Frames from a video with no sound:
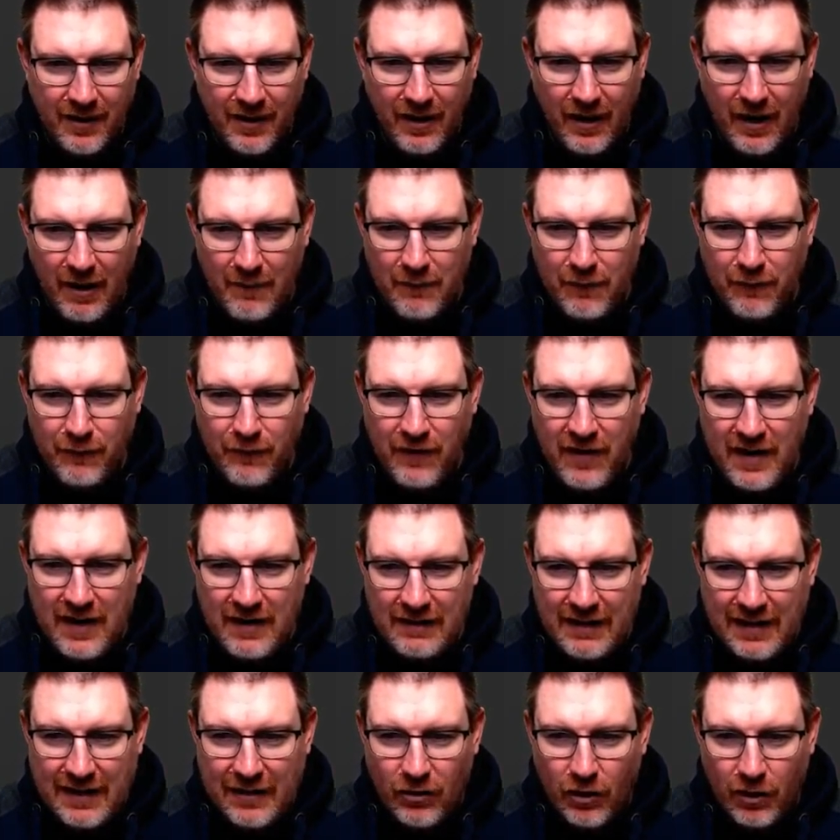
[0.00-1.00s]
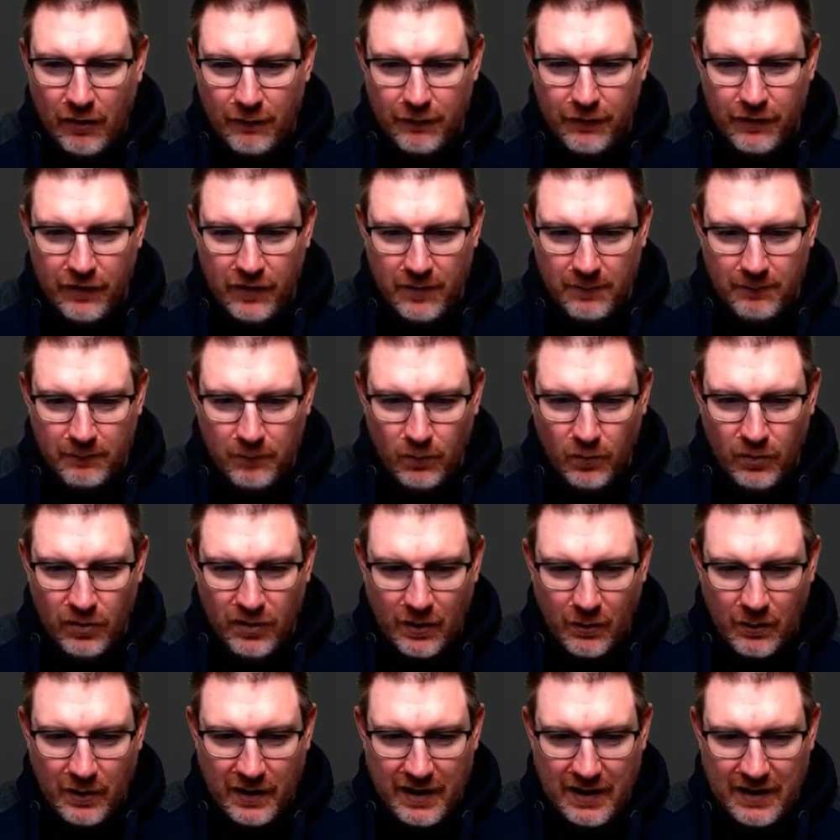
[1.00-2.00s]
I'm fairly confident
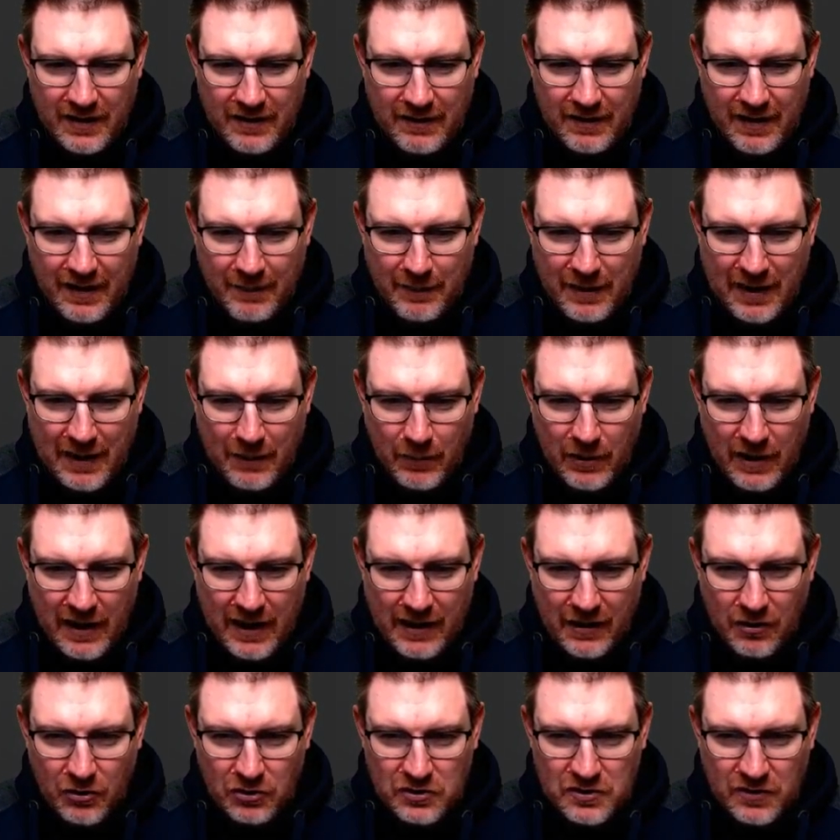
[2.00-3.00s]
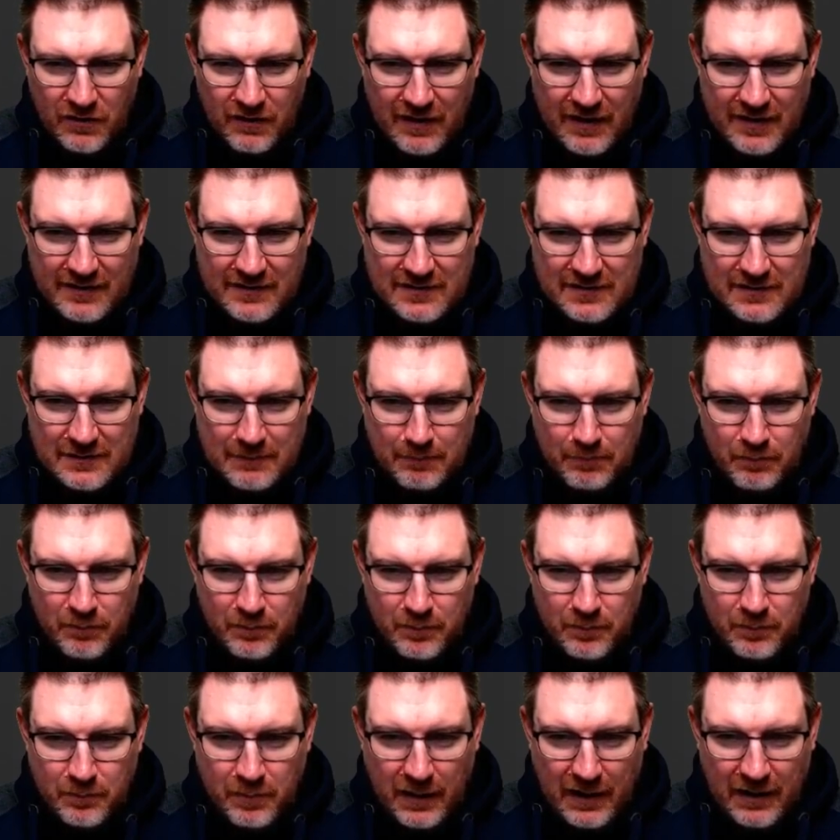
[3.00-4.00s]
that we're going to be able to hang on to this,
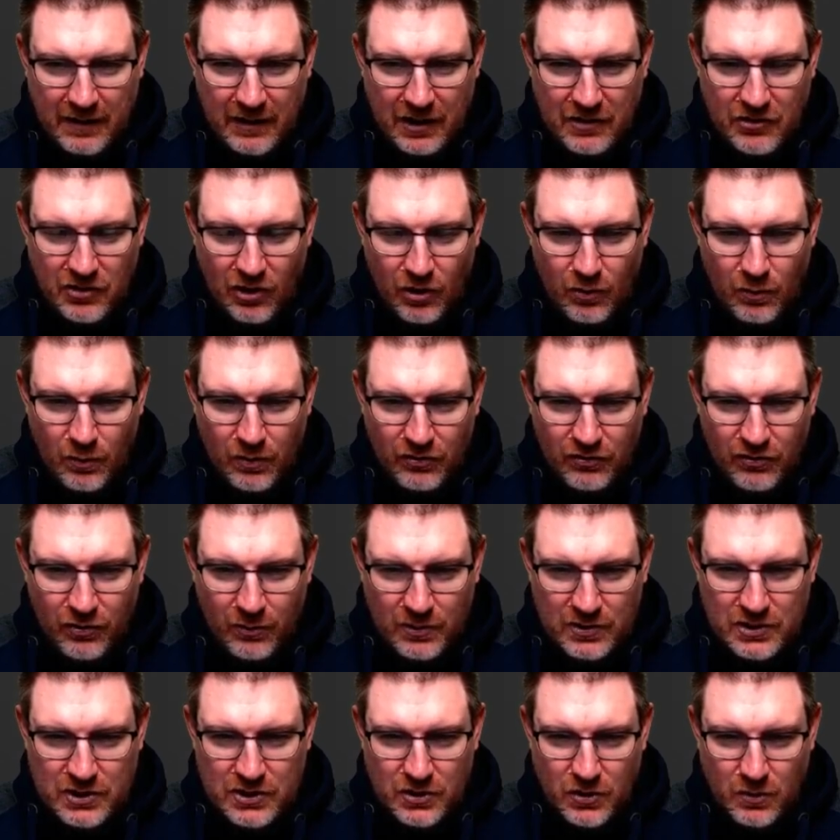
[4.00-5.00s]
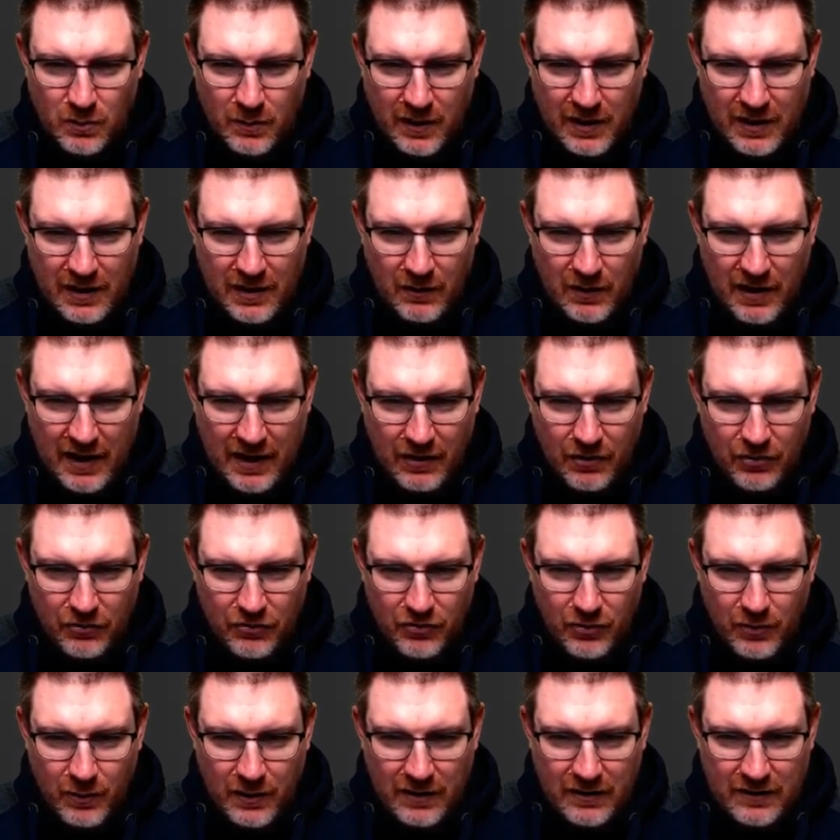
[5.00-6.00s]
but I don't want to assume we're going to hang on
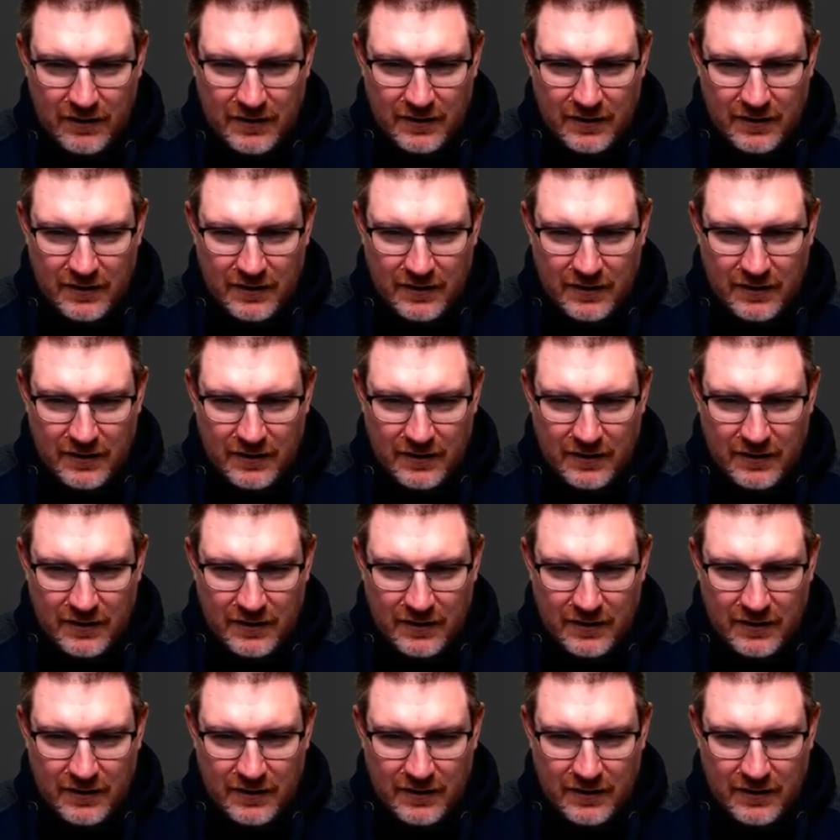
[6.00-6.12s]
to it.